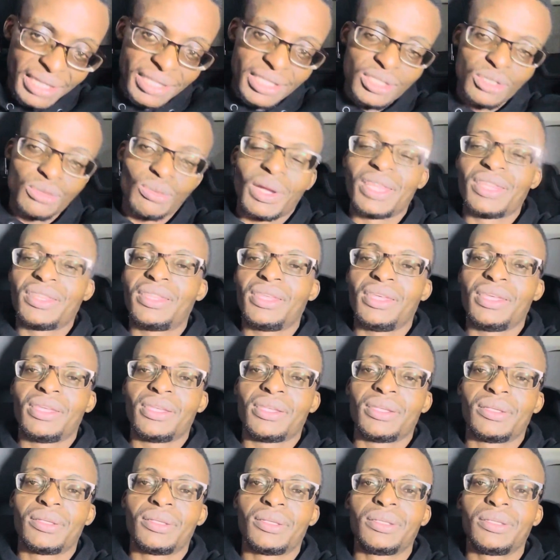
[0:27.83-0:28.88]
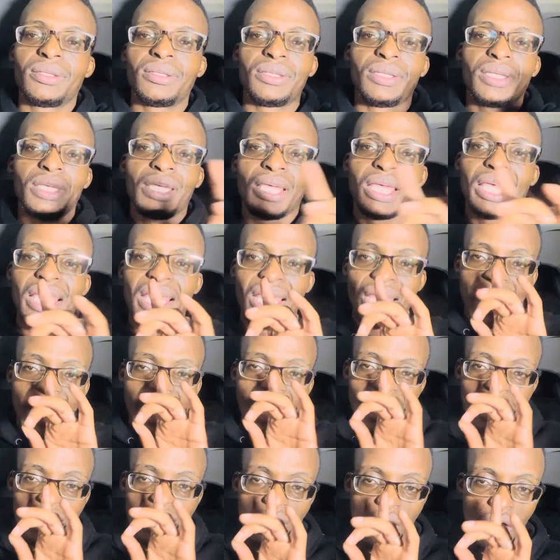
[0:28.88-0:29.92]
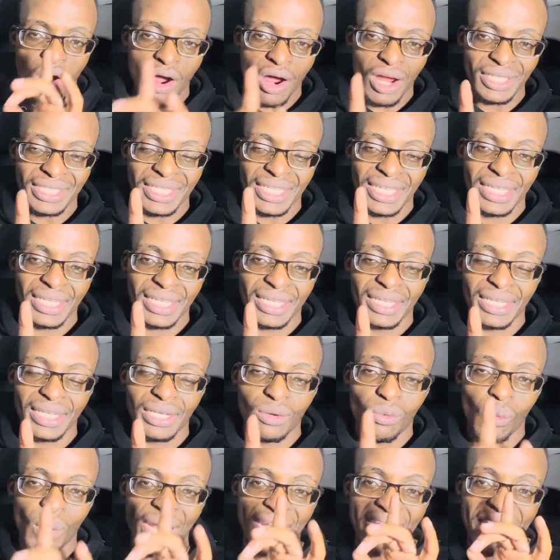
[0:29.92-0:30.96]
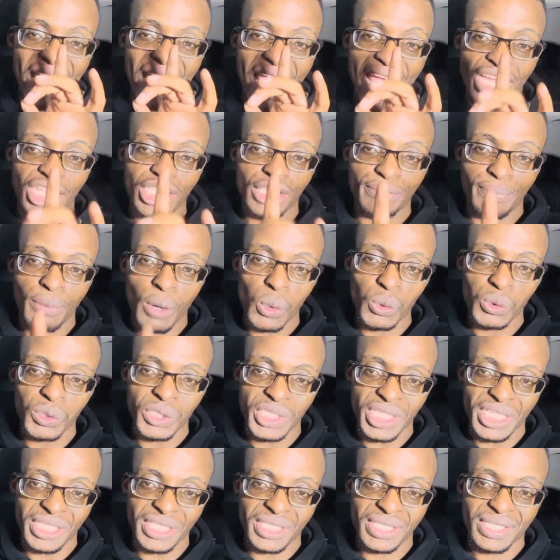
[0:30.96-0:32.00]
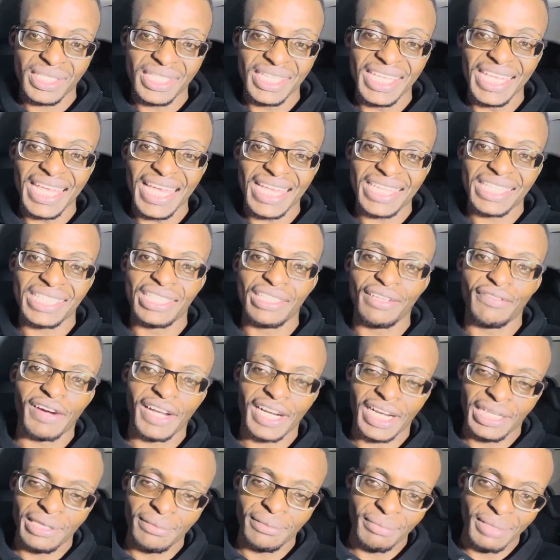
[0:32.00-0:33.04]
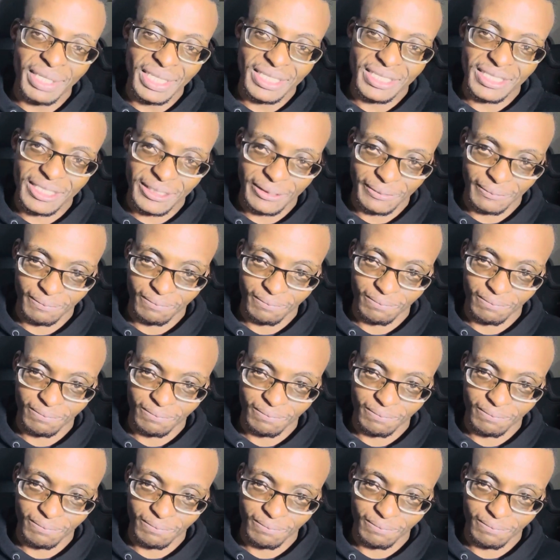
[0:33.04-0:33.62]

this one thing. God when he exposes, he has different means.